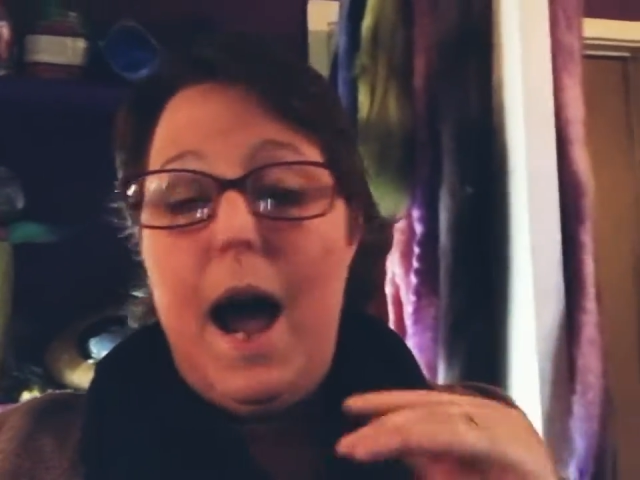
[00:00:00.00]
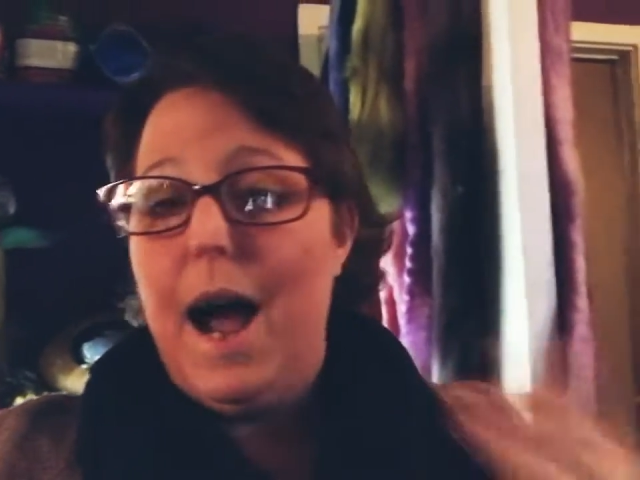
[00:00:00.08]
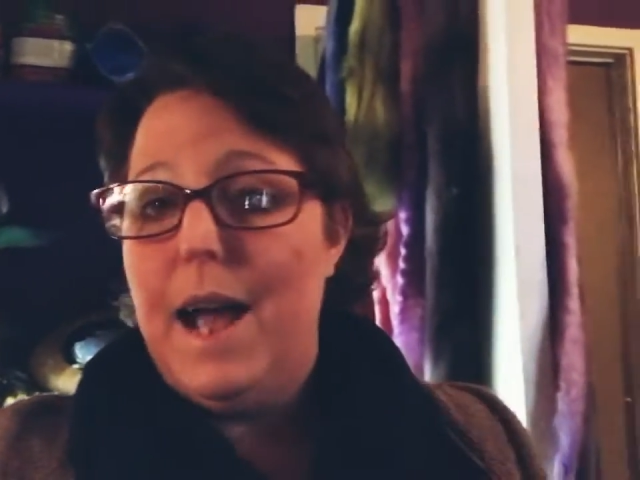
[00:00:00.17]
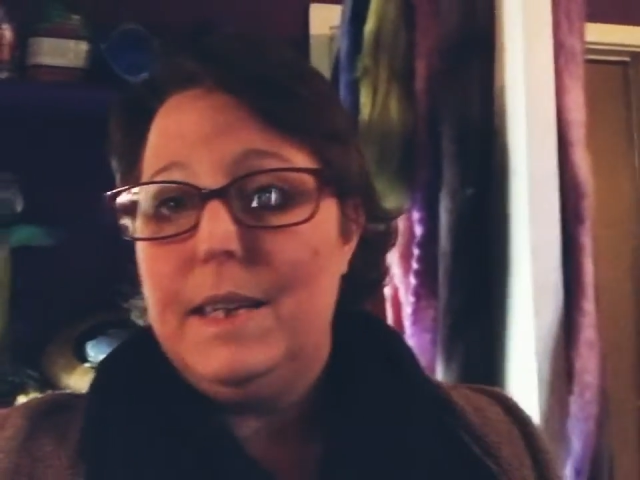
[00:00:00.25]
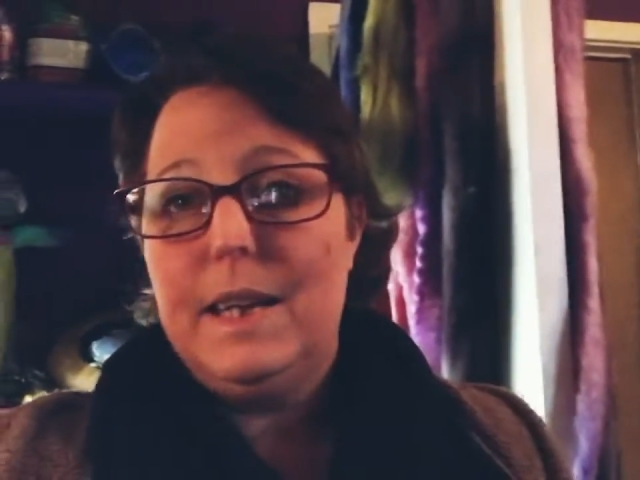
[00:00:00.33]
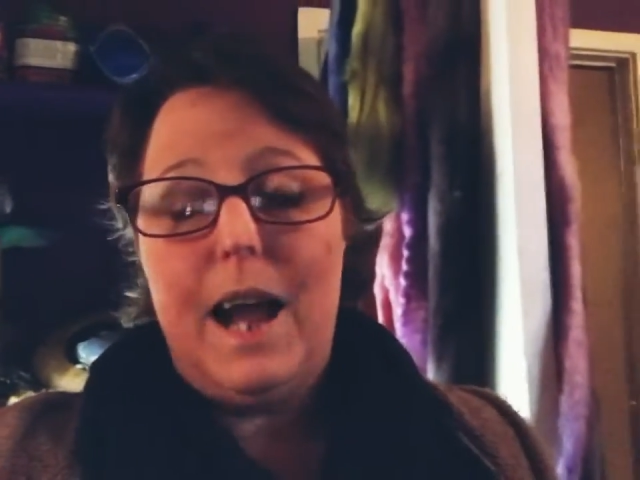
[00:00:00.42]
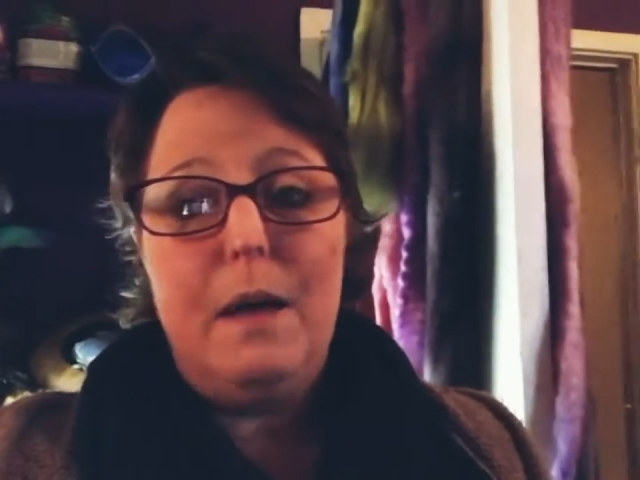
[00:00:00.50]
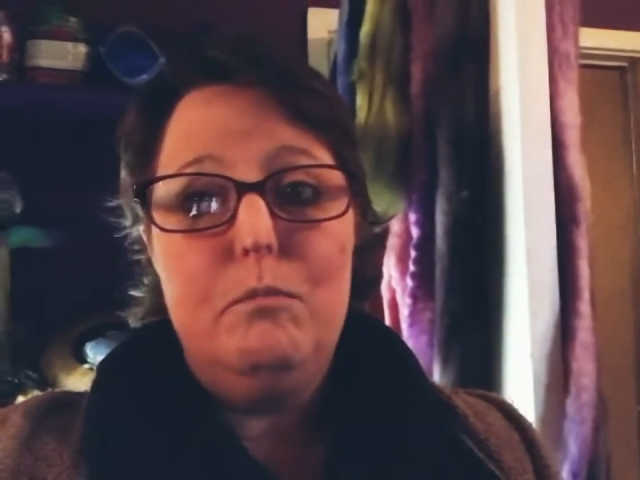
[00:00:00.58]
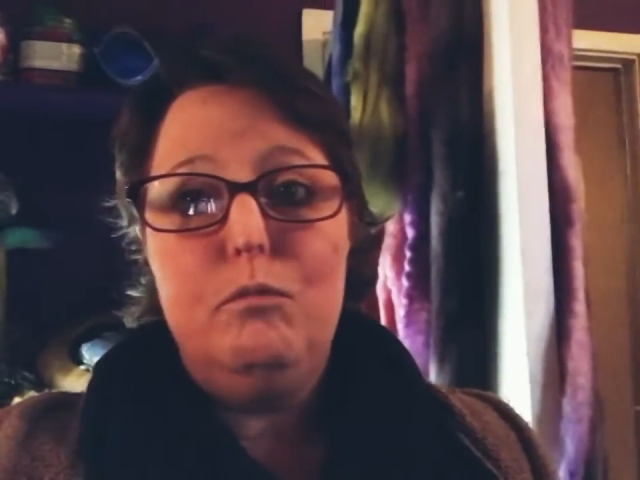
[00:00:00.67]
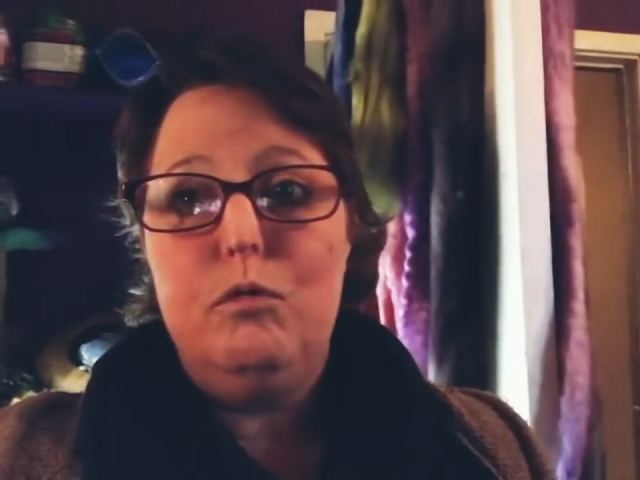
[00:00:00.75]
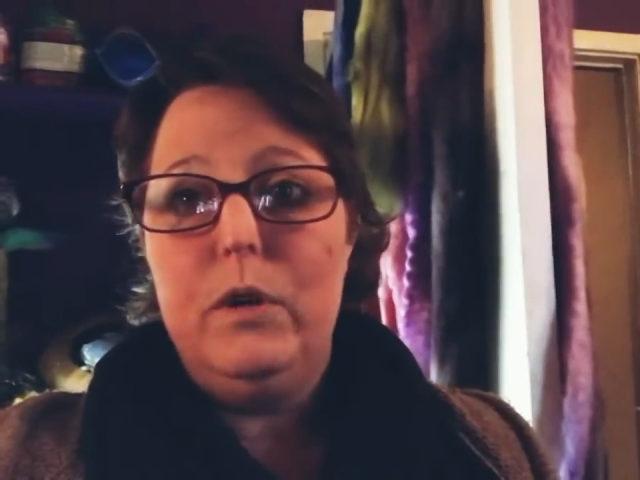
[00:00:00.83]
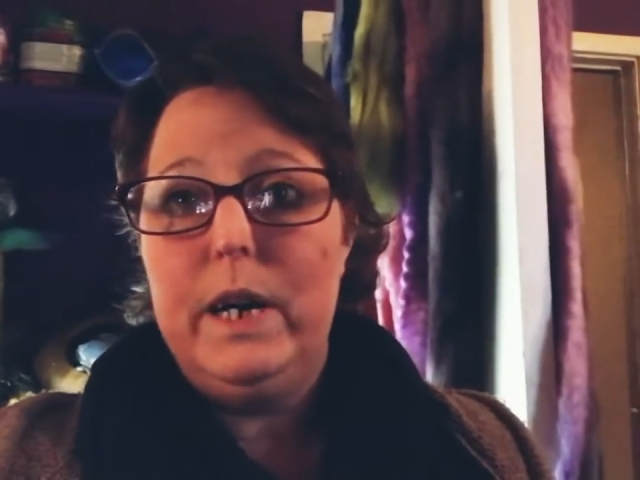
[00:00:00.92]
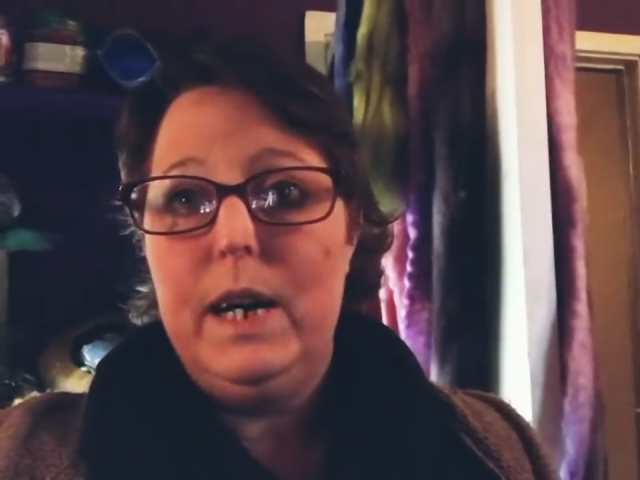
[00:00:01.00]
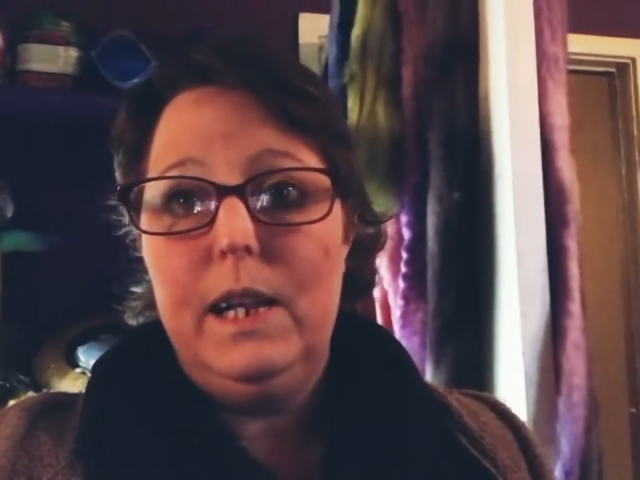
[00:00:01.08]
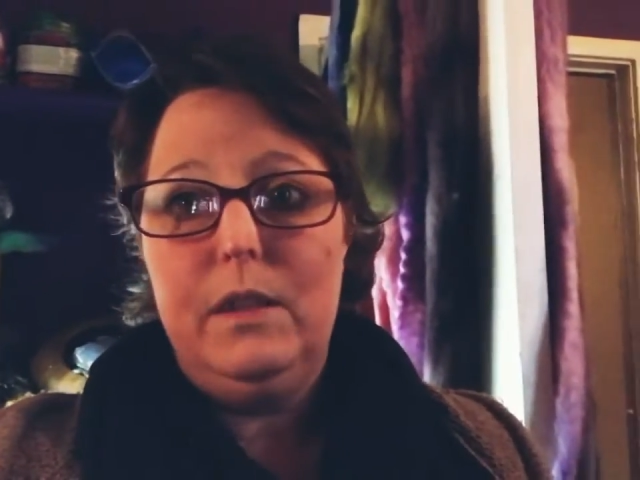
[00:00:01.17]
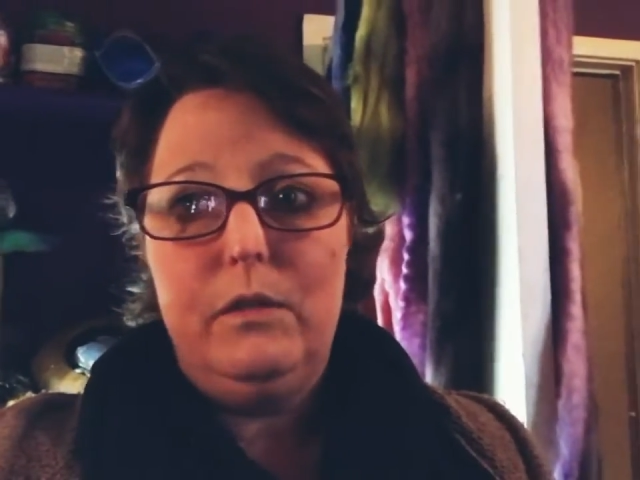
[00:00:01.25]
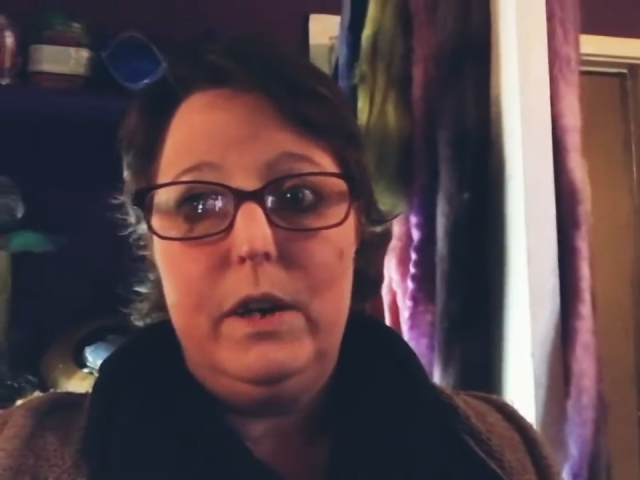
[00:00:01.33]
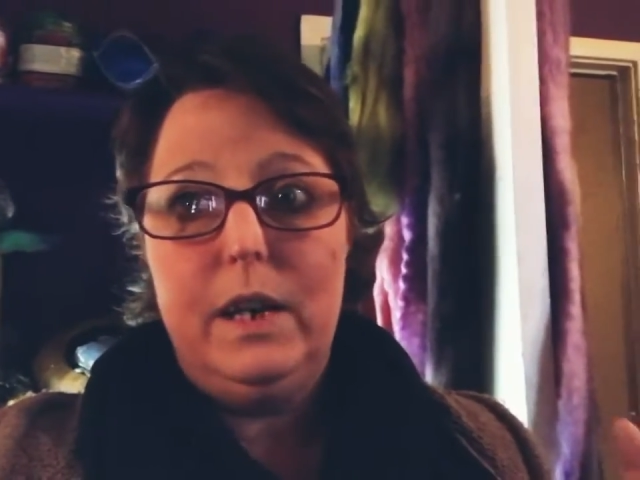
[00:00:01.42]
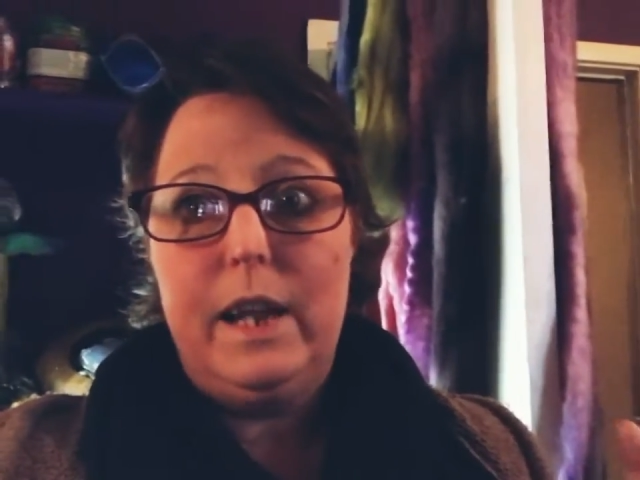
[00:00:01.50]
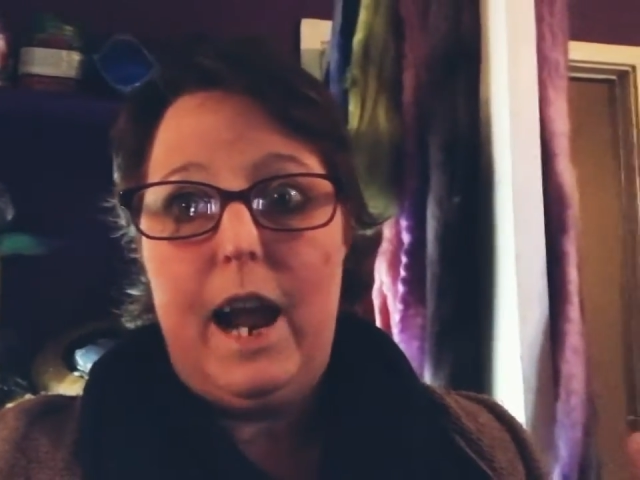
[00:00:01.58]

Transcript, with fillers: and i'm really really